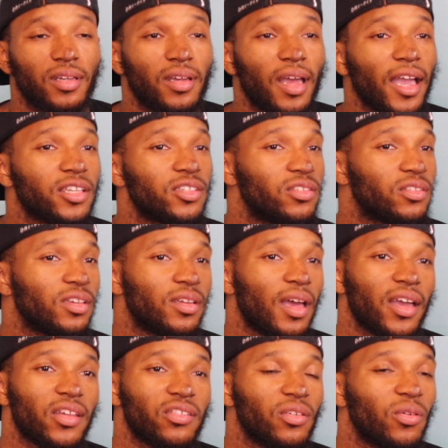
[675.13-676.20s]
I can
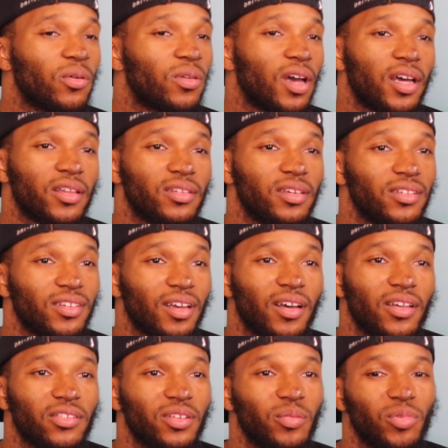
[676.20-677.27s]
see a whole lot of things,
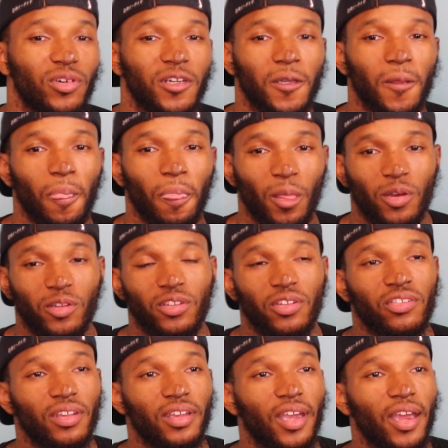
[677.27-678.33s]
honestly. But to
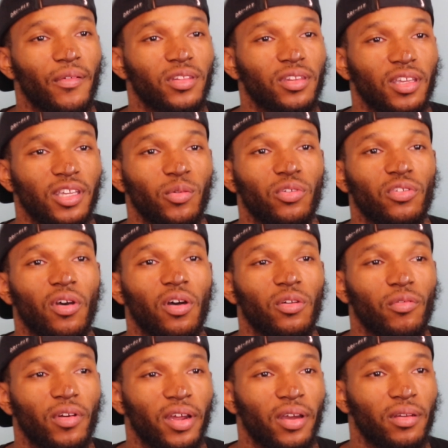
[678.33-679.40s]
say everything, he was all
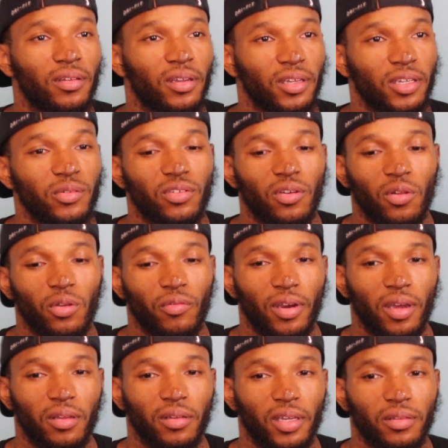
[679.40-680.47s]
around. Like, he was all
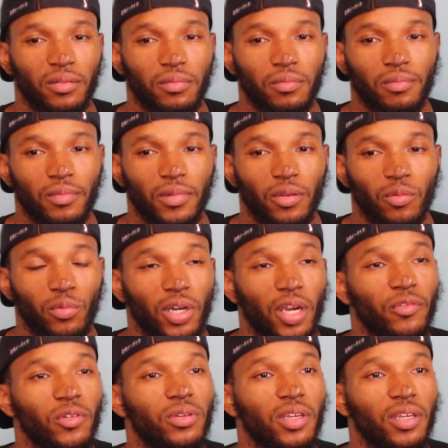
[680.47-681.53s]
around. Like,
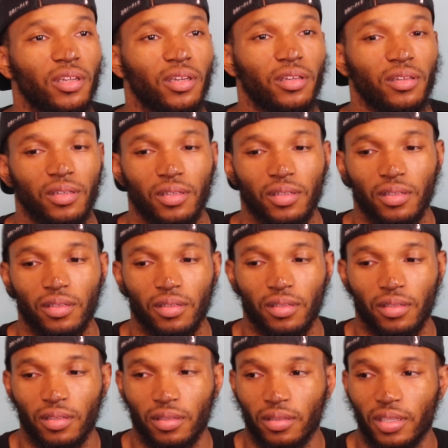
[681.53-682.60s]
whatever you needed,
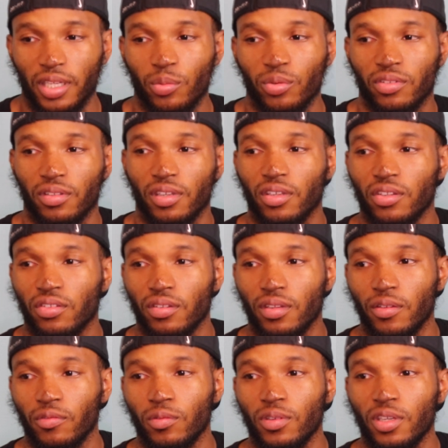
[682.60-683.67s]
he was this.
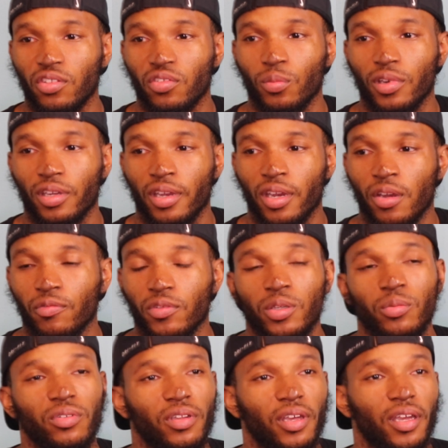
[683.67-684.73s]
If you needed someone to care for, he
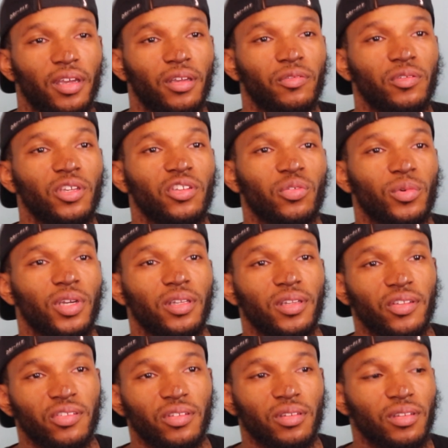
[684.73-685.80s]
was that. If you needed someone to
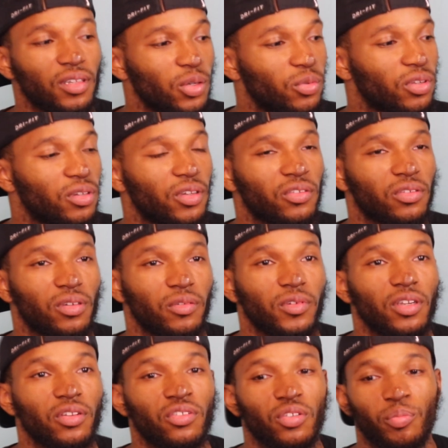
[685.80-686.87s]
listen, he was a listener. If you
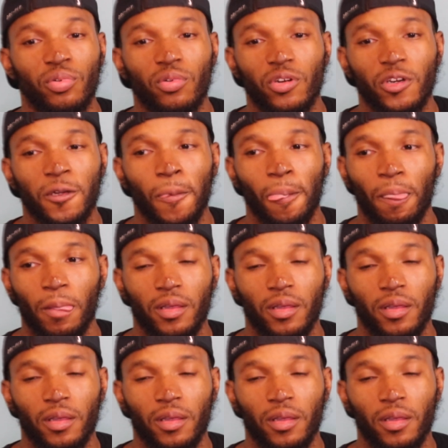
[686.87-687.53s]
needed a supporter,